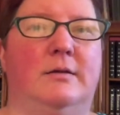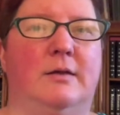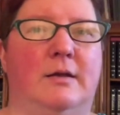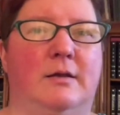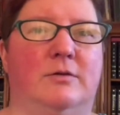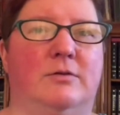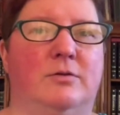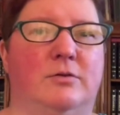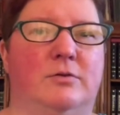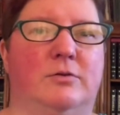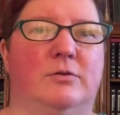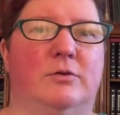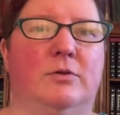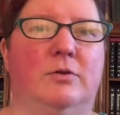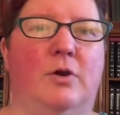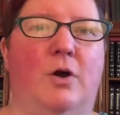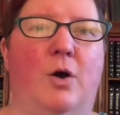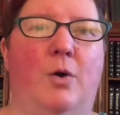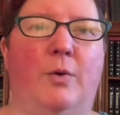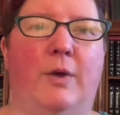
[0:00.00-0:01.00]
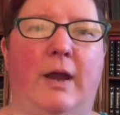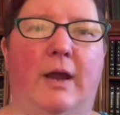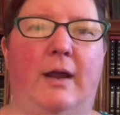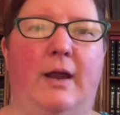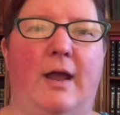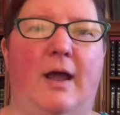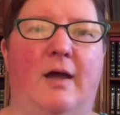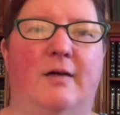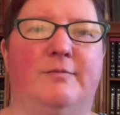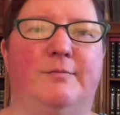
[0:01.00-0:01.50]
It's okay
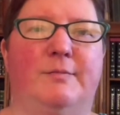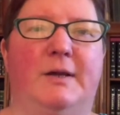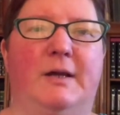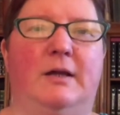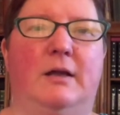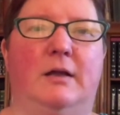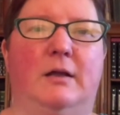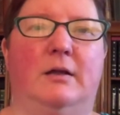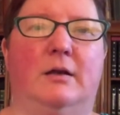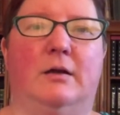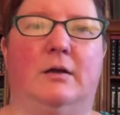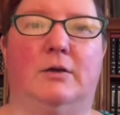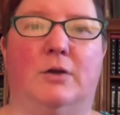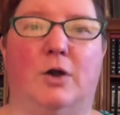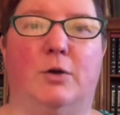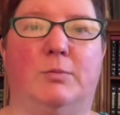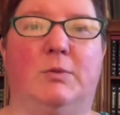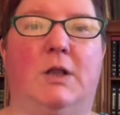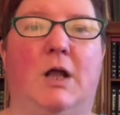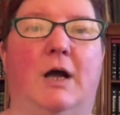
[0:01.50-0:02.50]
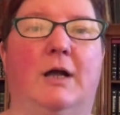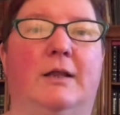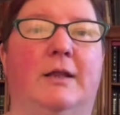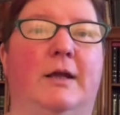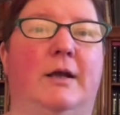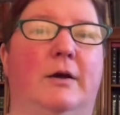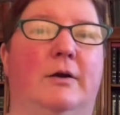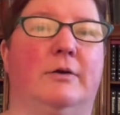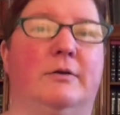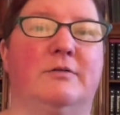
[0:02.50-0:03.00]
to have my alarm clock
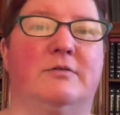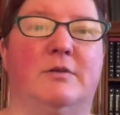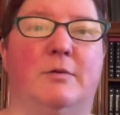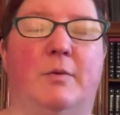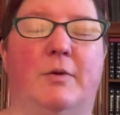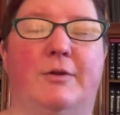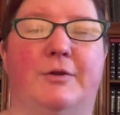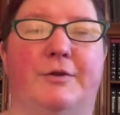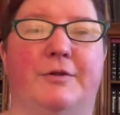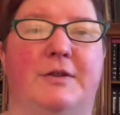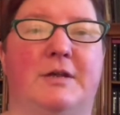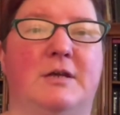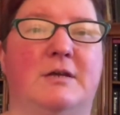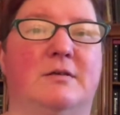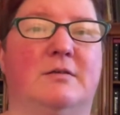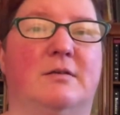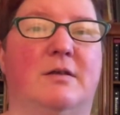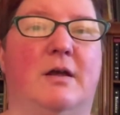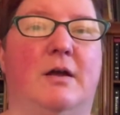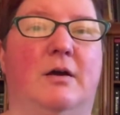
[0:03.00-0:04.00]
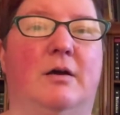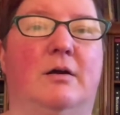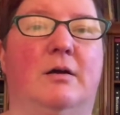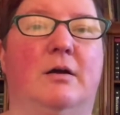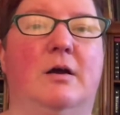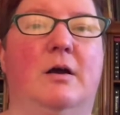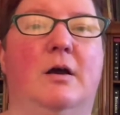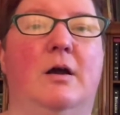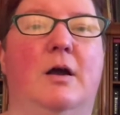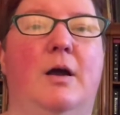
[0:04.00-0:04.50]
there and some other things there,
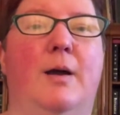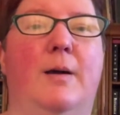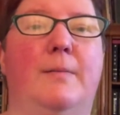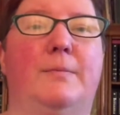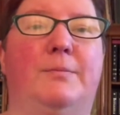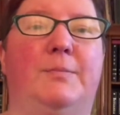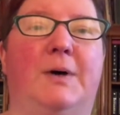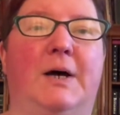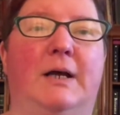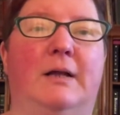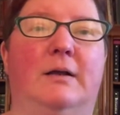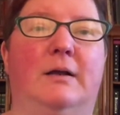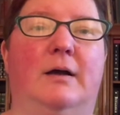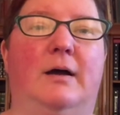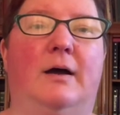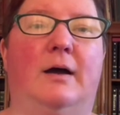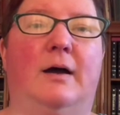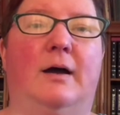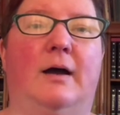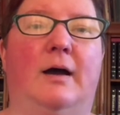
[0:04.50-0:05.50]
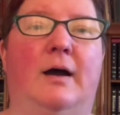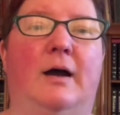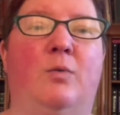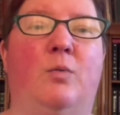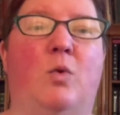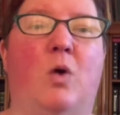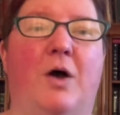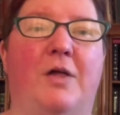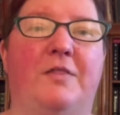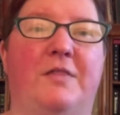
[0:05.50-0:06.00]
but I
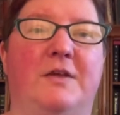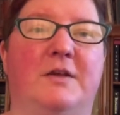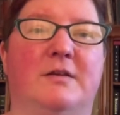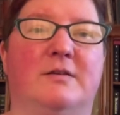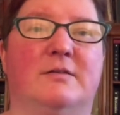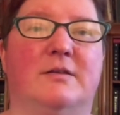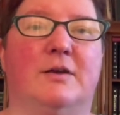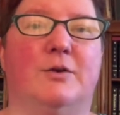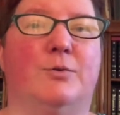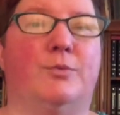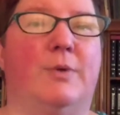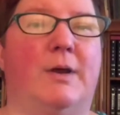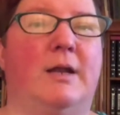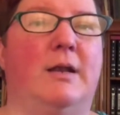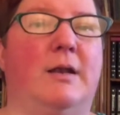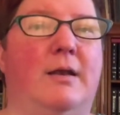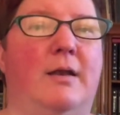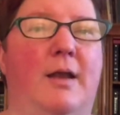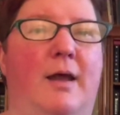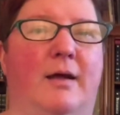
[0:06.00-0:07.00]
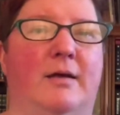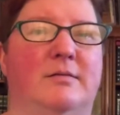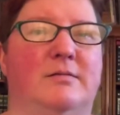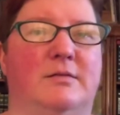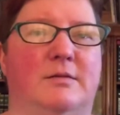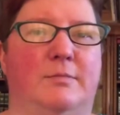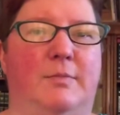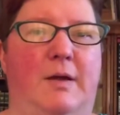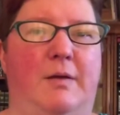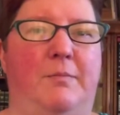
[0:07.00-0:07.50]
want things that are right
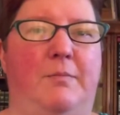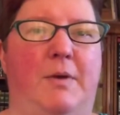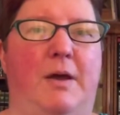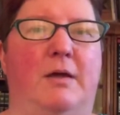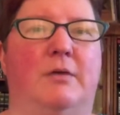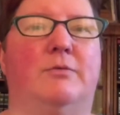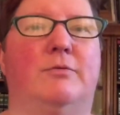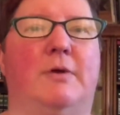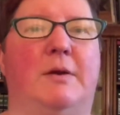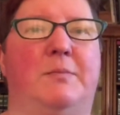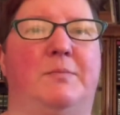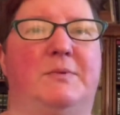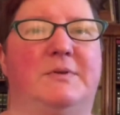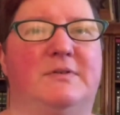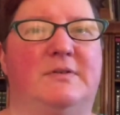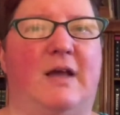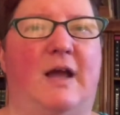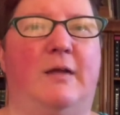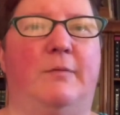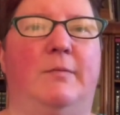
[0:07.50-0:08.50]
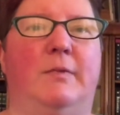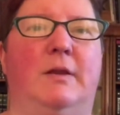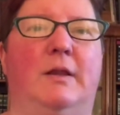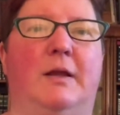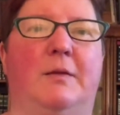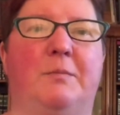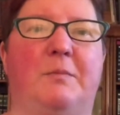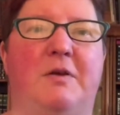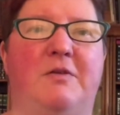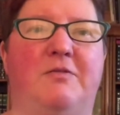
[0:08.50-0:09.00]
next to my bed, right beside me,
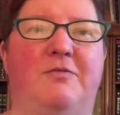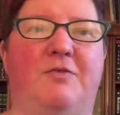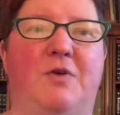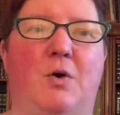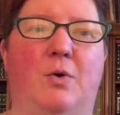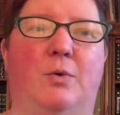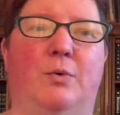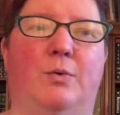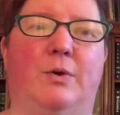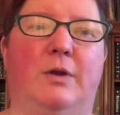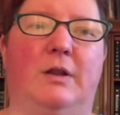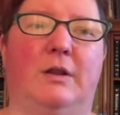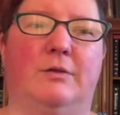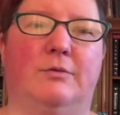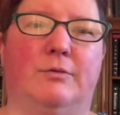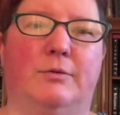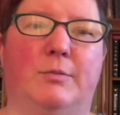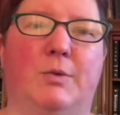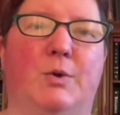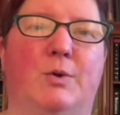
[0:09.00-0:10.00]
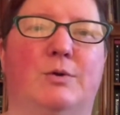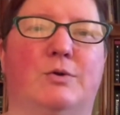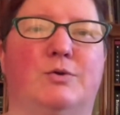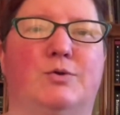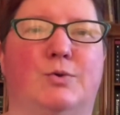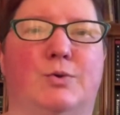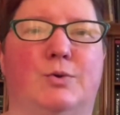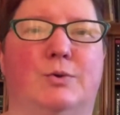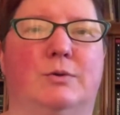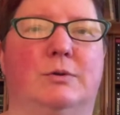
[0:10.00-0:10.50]
like my phone and the remote
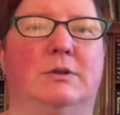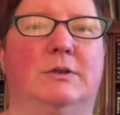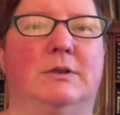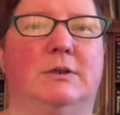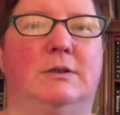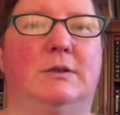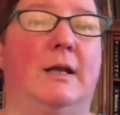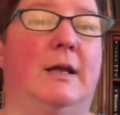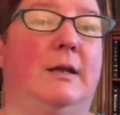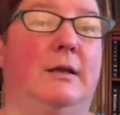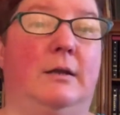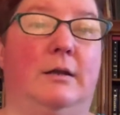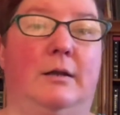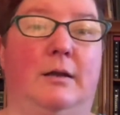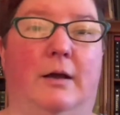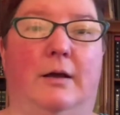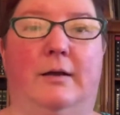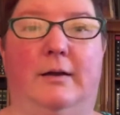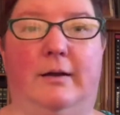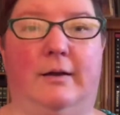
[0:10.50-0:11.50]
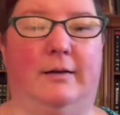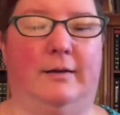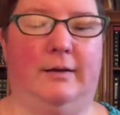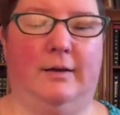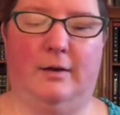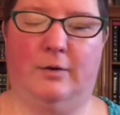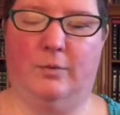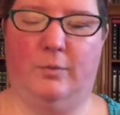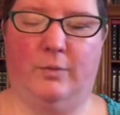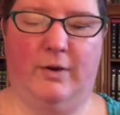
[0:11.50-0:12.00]
control and yada yada
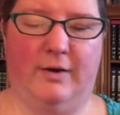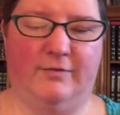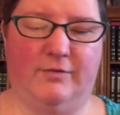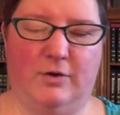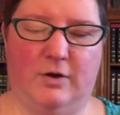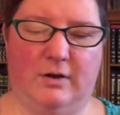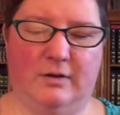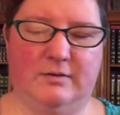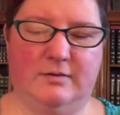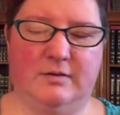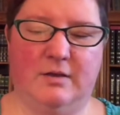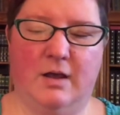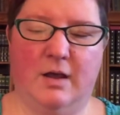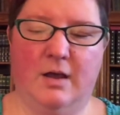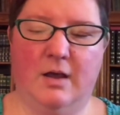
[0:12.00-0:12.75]
yada, whatever else.